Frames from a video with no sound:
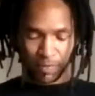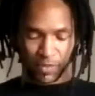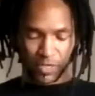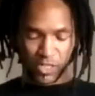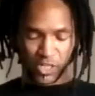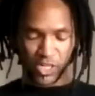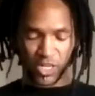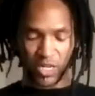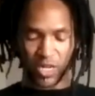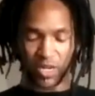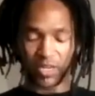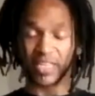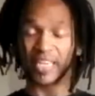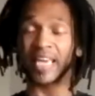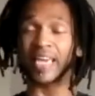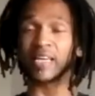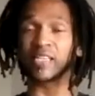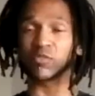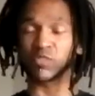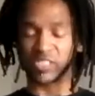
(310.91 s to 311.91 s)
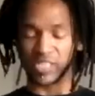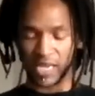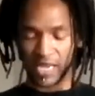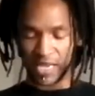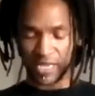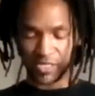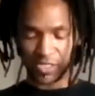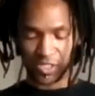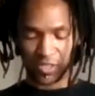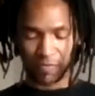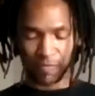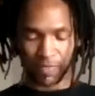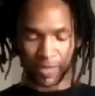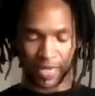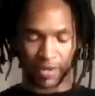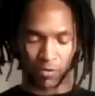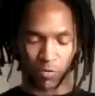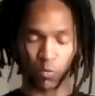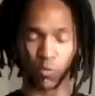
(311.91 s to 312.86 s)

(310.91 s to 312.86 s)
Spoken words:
Shilong Yan says that